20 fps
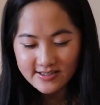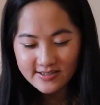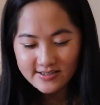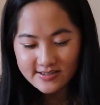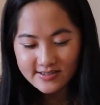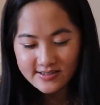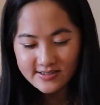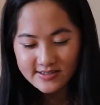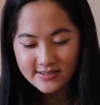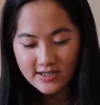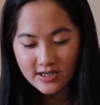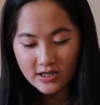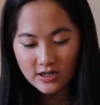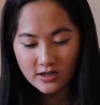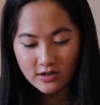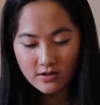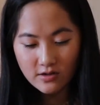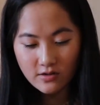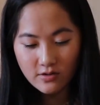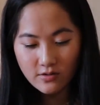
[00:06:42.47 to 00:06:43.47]

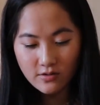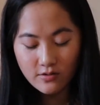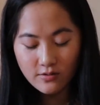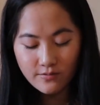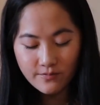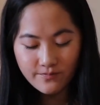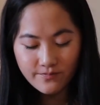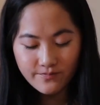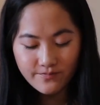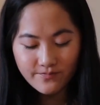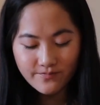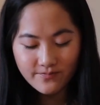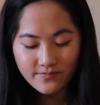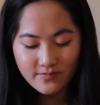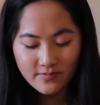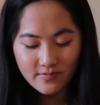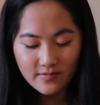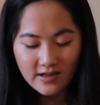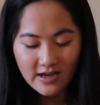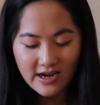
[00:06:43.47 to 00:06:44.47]
So
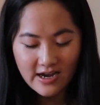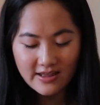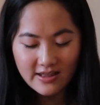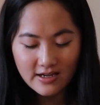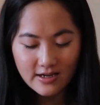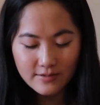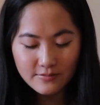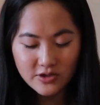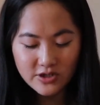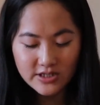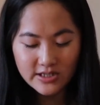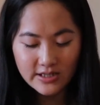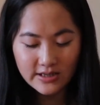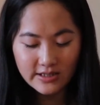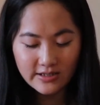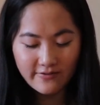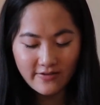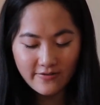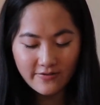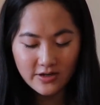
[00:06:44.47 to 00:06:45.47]
I think I'm just gonna
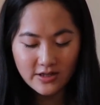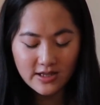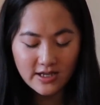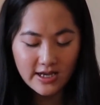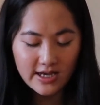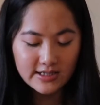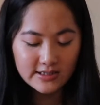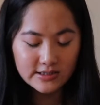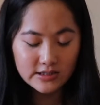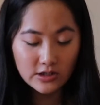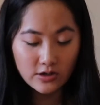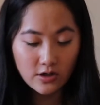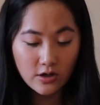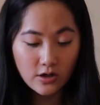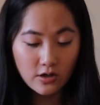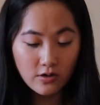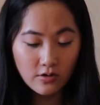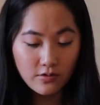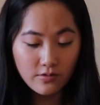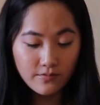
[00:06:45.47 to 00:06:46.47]
leave everything at
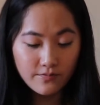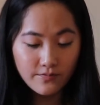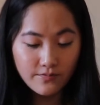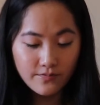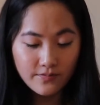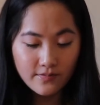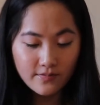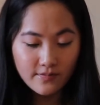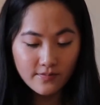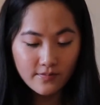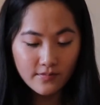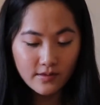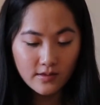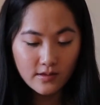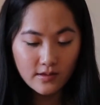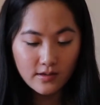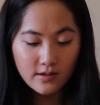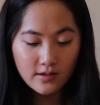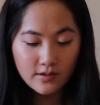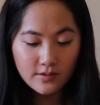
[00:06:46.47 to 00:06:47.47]
0
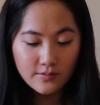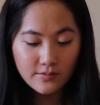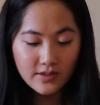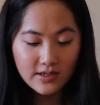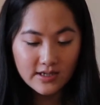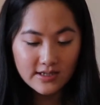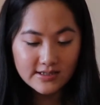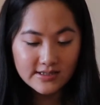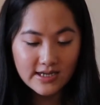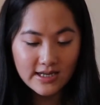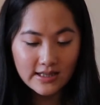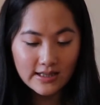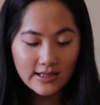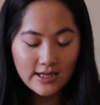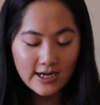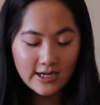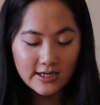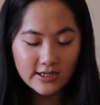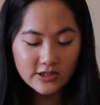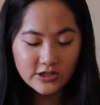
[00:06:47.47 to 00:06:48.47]
because I
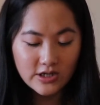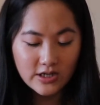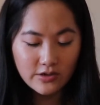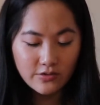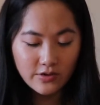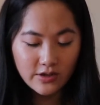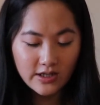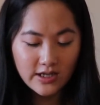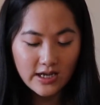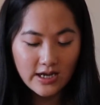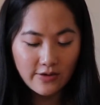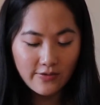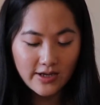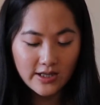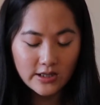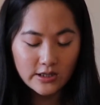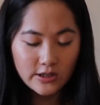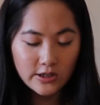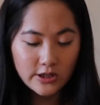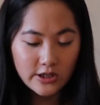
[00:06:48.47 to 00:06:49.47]
like generally how I
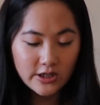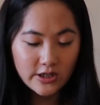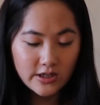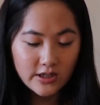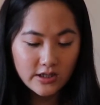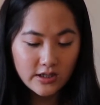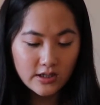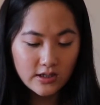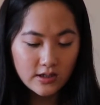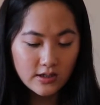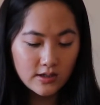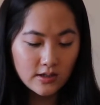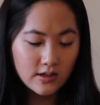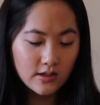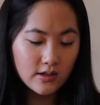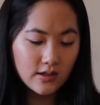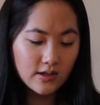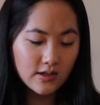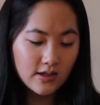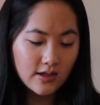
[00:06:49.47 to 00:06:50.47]
look.
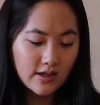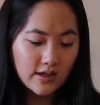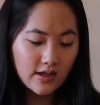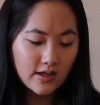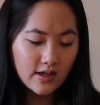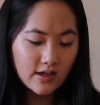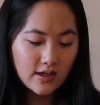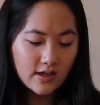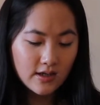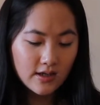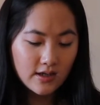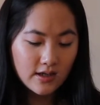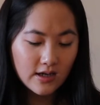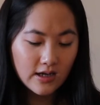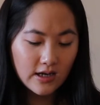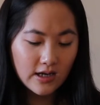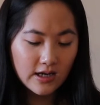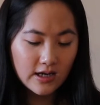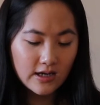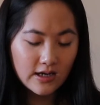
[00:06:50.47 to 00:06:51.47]

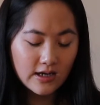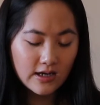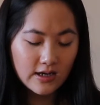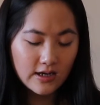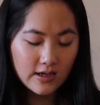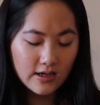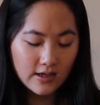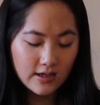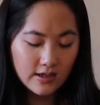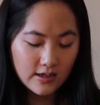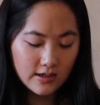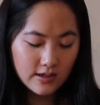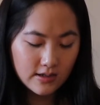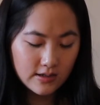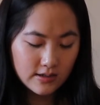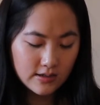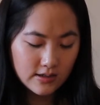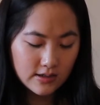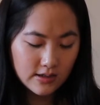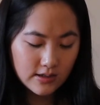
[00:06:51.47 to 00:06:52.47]

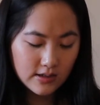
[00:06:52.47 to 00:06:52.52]
And